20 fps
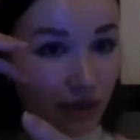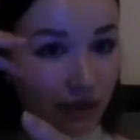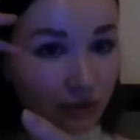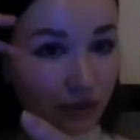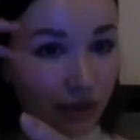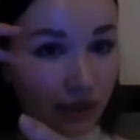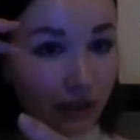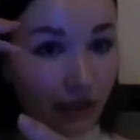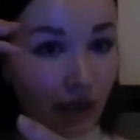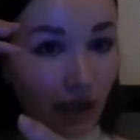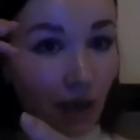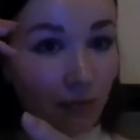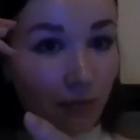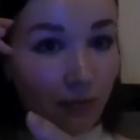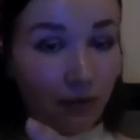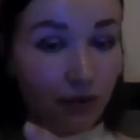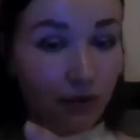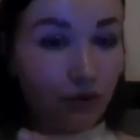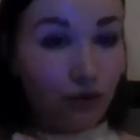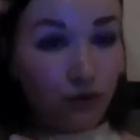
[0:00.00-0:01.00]
where it
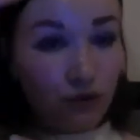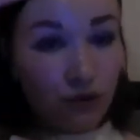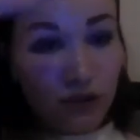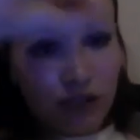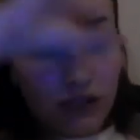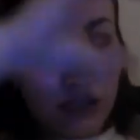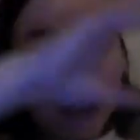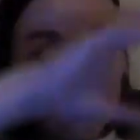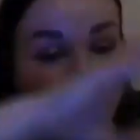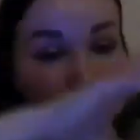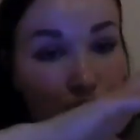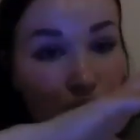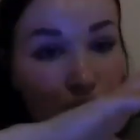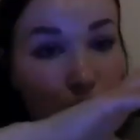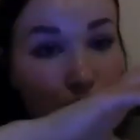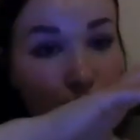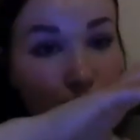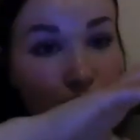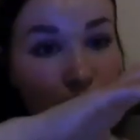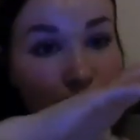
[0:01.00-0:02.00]
happened to the nearest
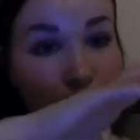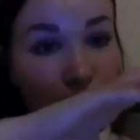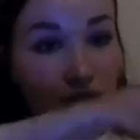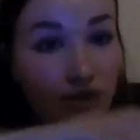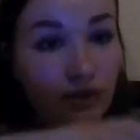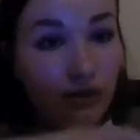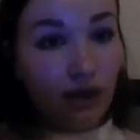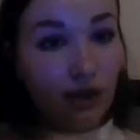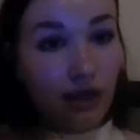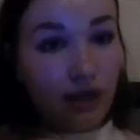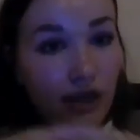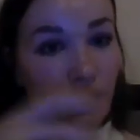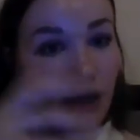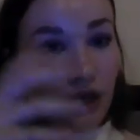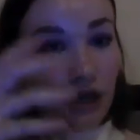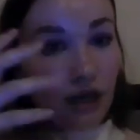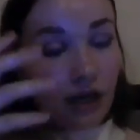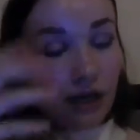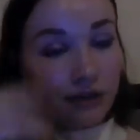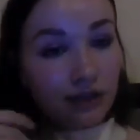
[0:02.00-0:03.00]
hospital.
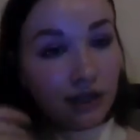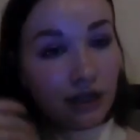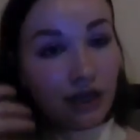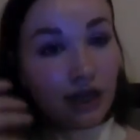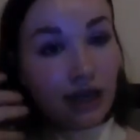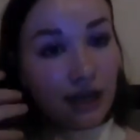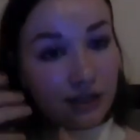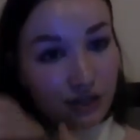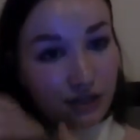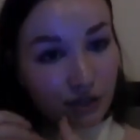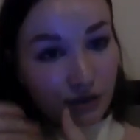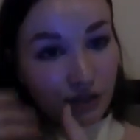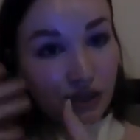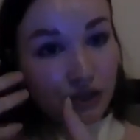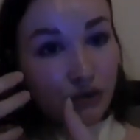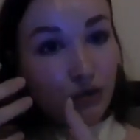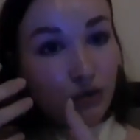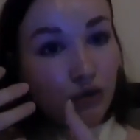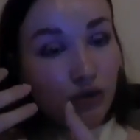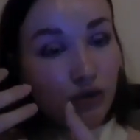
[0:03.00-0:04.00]
And as a
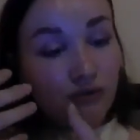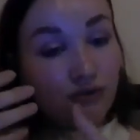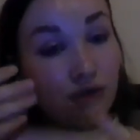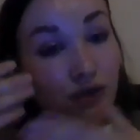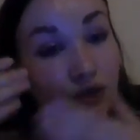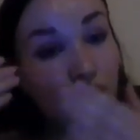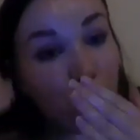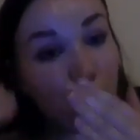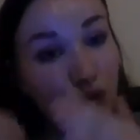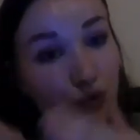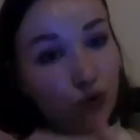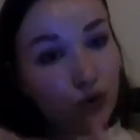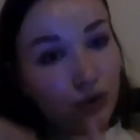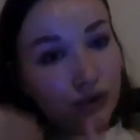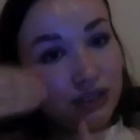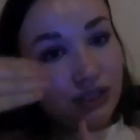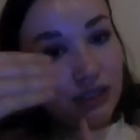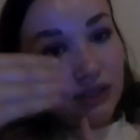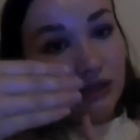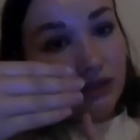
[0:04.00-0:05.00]
radiographer, you do
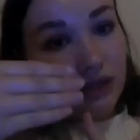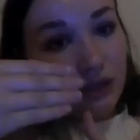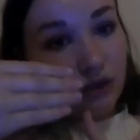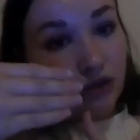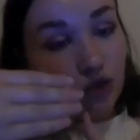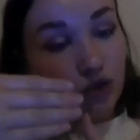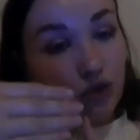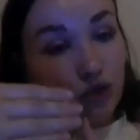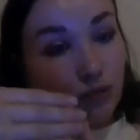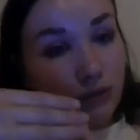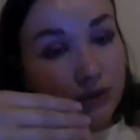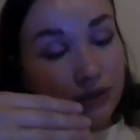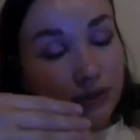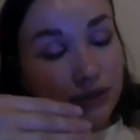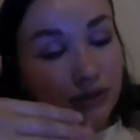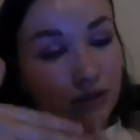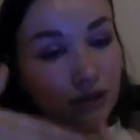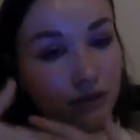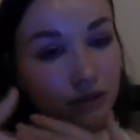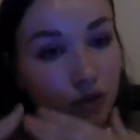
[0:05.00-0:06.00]
attend that
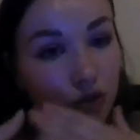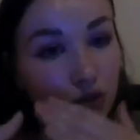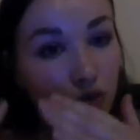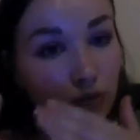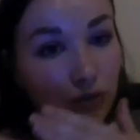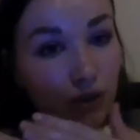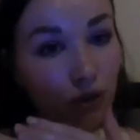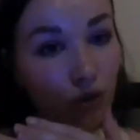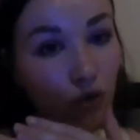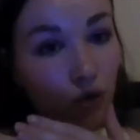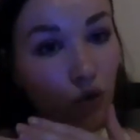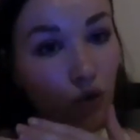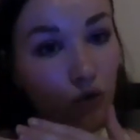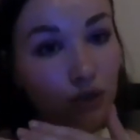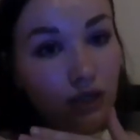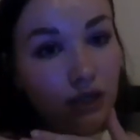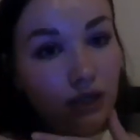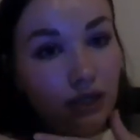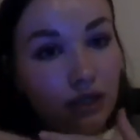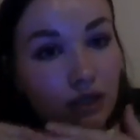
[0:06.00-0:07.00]
trauma
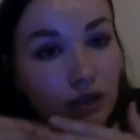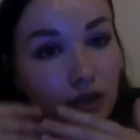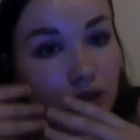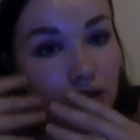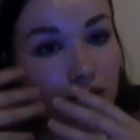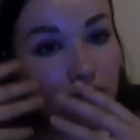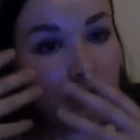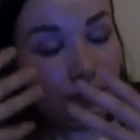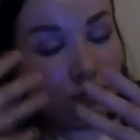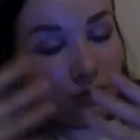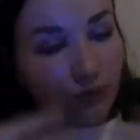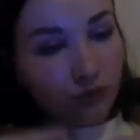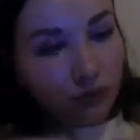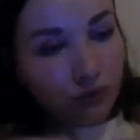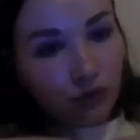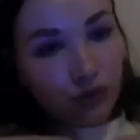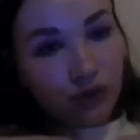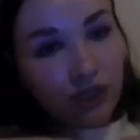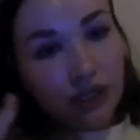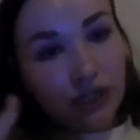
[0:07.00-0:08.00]
call
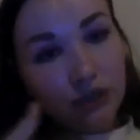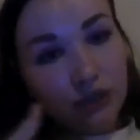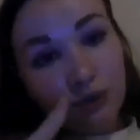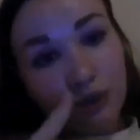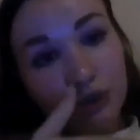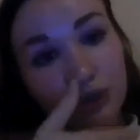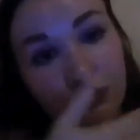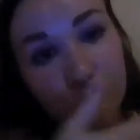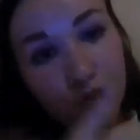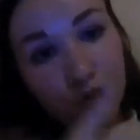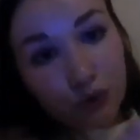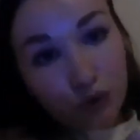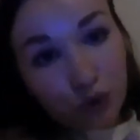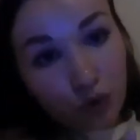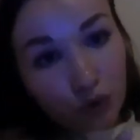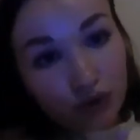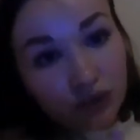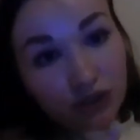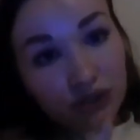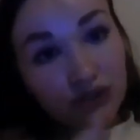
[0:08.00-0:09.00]
together with a few
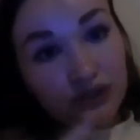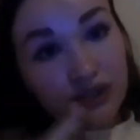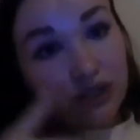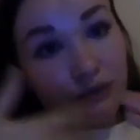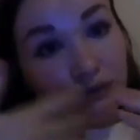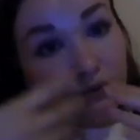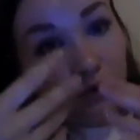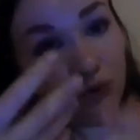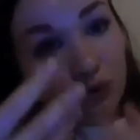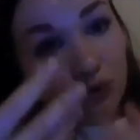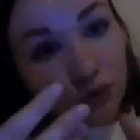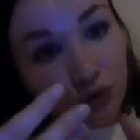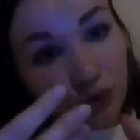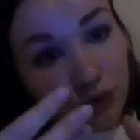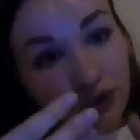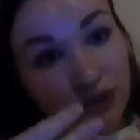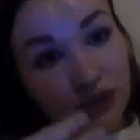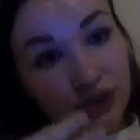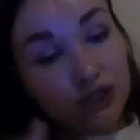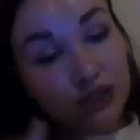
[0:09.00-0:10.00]
doctors, a few
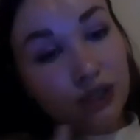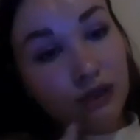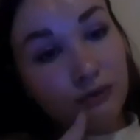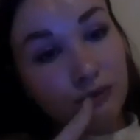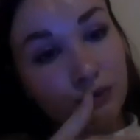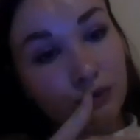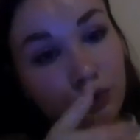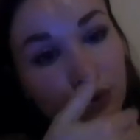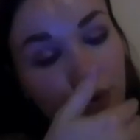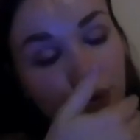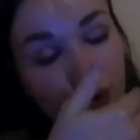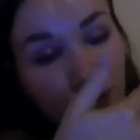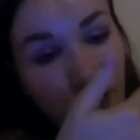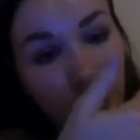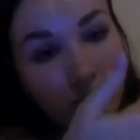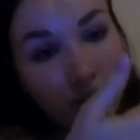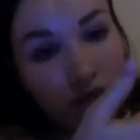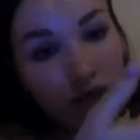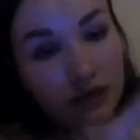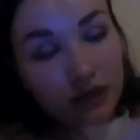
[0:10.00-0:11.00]
nurses, a few
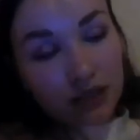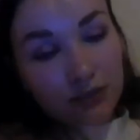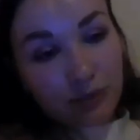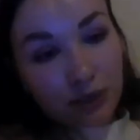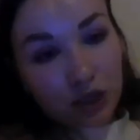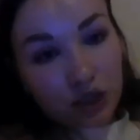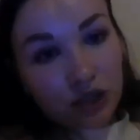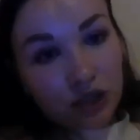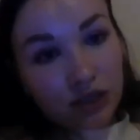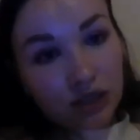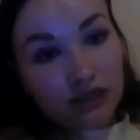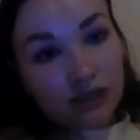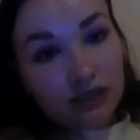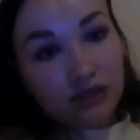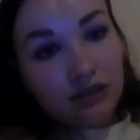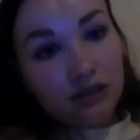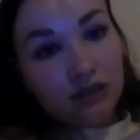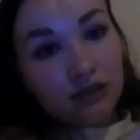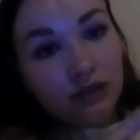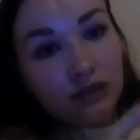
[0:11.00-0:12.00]

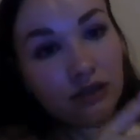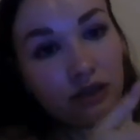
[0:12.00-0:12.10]
specialists